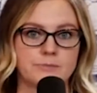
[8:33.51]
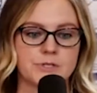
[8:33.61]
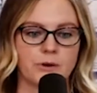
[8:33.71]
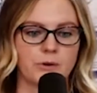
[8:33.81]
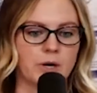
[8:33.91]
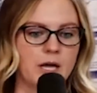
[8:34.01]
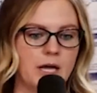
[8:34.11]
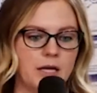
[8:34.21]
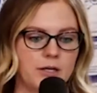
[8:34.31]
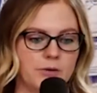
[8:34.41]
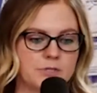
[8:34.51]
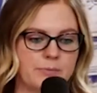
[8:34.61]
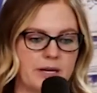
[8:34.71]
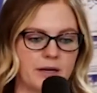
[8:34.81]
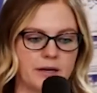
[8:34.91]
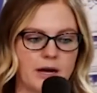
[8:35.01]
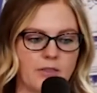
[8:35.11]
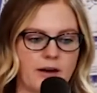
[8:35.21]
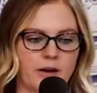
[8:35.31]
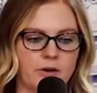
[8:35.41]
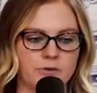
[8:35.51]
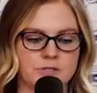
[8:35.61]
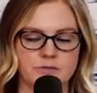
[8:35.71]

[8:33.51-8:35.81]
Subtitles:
So, you know, depending on how that goes,